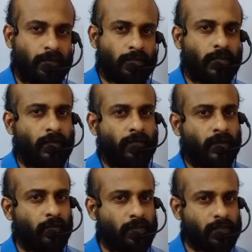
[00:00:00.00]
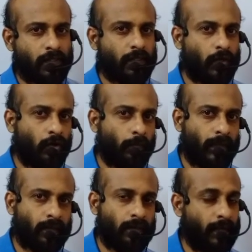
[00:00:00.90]
Today we are going to see the
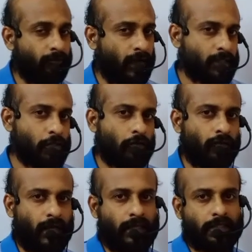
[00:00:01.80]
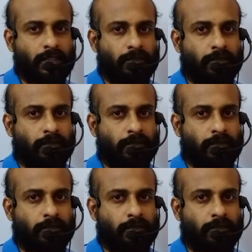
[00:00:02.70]
topic diffraction of light.